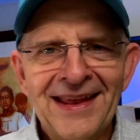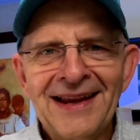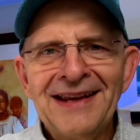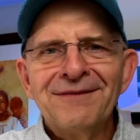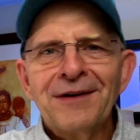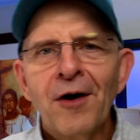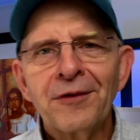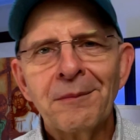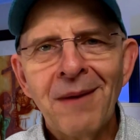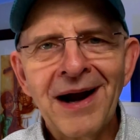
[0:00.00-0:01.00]
think even
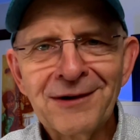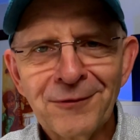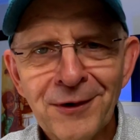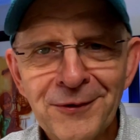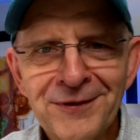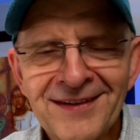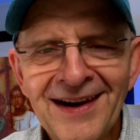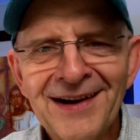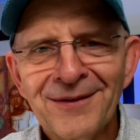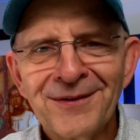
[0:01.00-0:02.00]
on the micro
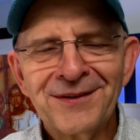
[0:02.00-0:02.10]
scale